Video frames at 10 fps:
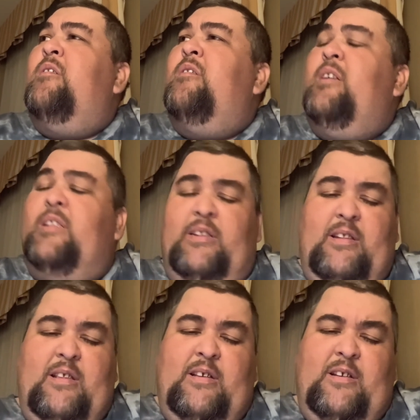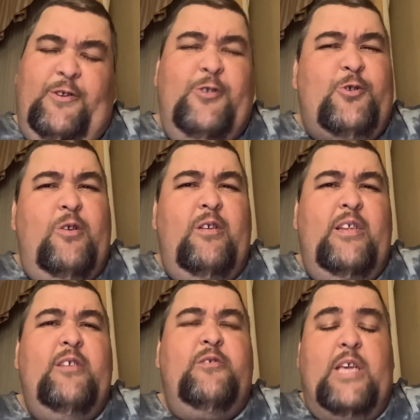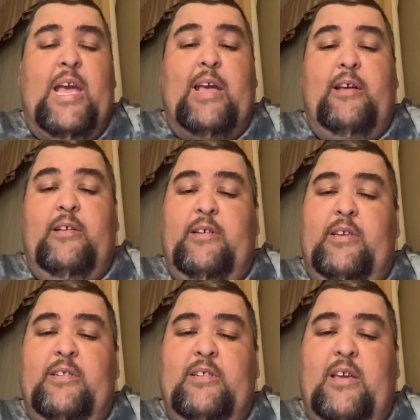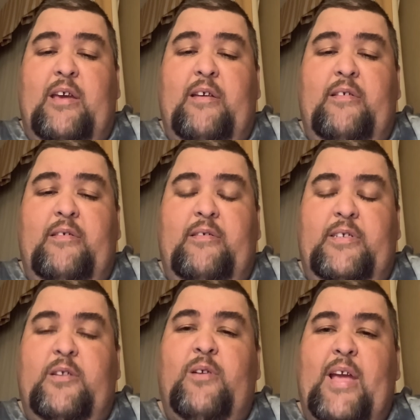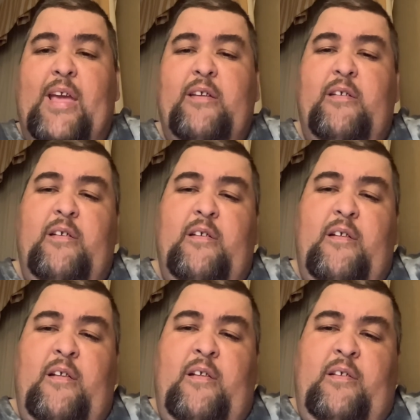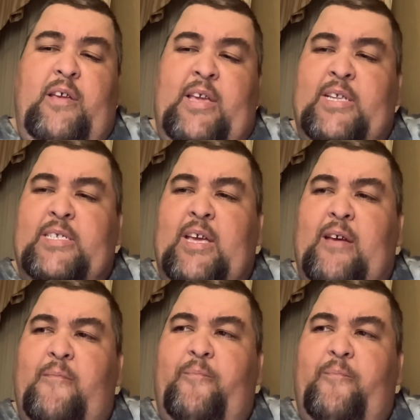And I thought, are you sure? He goes, yeah. And uh, I said, okay. And uh,